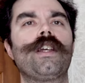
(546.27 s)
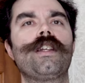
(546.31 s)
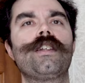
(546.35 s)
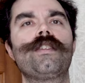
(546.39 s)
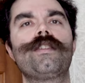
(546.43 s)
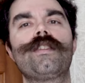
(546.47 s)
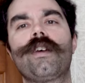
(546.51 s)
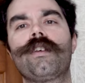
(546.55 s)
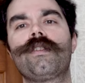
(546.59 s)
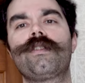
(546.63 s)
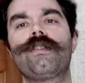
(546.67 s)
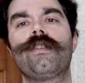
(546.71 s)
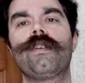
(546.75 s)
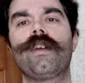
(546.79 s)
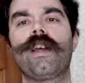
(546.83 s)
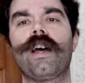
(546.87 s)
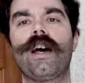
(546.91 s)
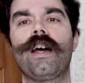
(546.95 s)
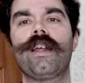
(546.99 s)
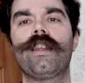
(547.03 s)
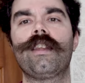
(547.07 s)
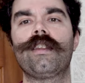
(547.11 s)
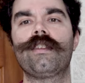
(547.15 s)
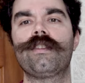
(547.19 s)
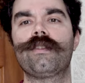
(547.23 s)
And it's also
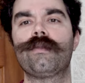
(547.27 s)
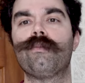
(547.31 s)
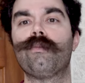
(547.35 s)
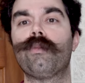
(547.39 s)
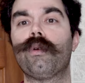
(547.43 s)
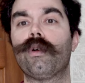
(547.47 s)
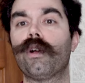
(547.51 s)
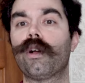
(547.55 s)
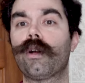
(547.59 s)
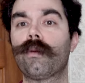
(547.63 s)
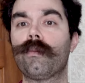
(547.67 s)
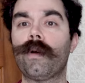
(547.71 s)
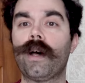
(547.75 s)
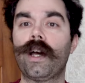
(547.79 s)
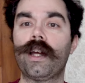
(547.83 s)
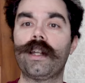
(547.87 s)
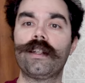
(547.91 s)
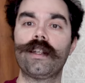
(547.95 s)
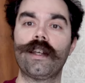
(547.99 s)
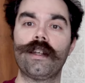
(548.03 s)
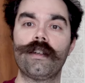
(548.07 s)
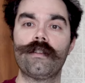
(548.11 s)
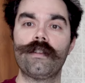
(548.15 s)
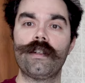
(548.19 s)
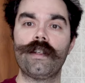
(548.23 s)
got some
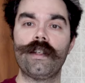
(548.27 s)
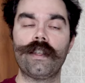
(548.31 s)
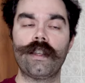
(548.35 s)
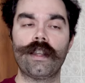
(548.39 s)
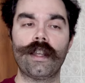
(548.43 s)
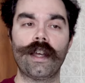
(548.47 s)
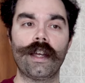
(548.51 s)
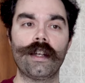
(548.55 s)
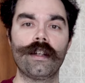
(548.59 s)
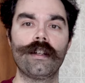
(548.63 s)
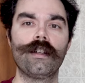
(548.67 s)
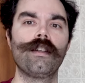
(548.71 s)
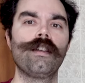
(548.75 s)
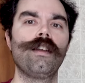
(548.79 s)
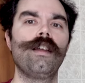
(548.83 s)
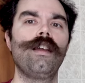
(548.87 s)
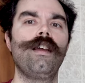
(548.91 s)
bergamot underneath that.